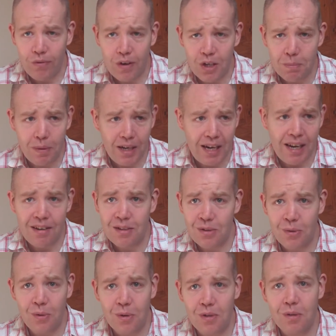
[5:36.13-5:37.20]
Fox McCloud is
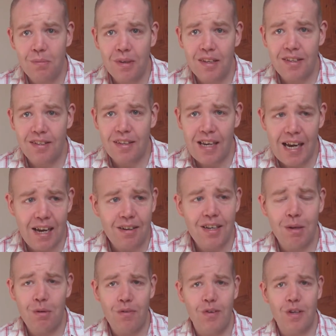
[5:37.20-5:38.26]
awesome. So yeah, I'll
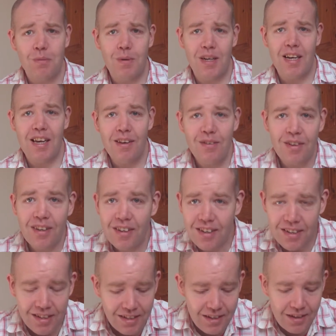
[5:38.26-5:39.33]
go with Fox McCloud.
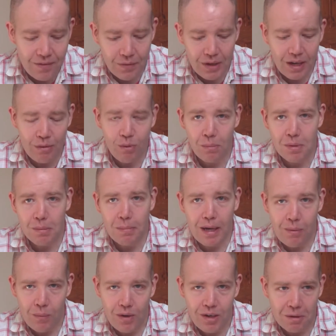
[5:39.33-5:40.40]
If you want me to
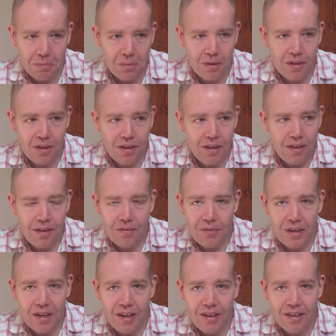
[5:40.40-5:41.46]
make one up,
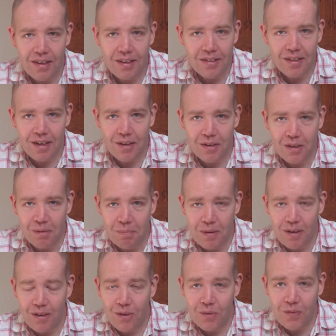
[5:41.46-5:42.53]
then I don't know. It could
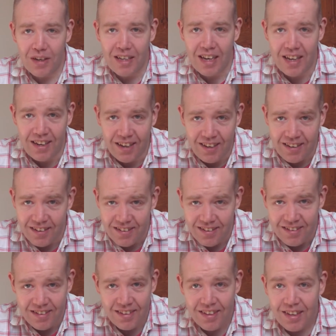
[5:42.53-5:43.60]
be a long video.
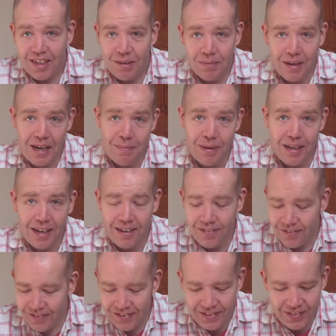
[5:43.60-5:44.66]
But let me know.
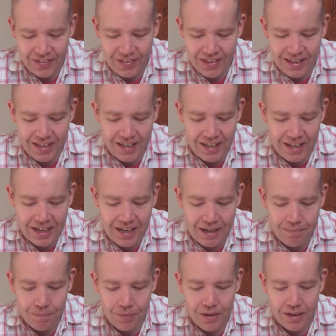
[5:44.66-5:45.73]

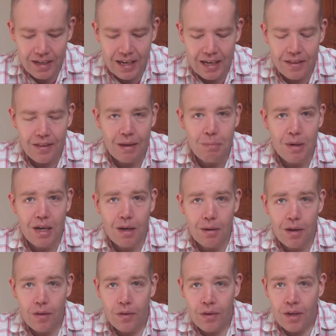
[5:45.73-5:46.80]
Okay, then we got
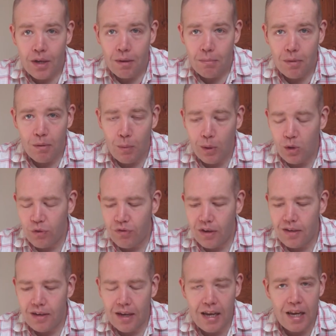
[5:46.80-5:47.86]
my Welsh
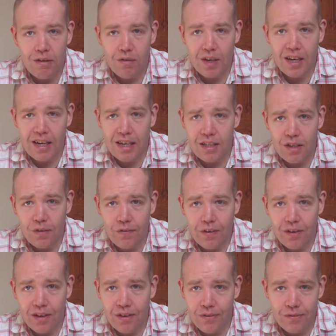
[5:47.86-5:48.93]
friend
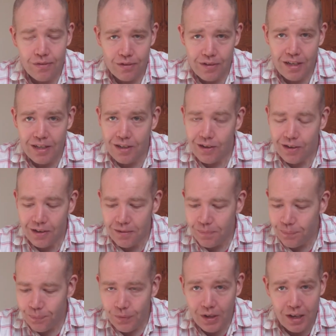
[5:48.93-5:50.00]
Airrunner85, great guy.
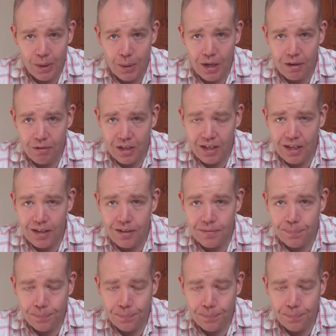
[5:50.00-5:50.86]
Hello Airrunner.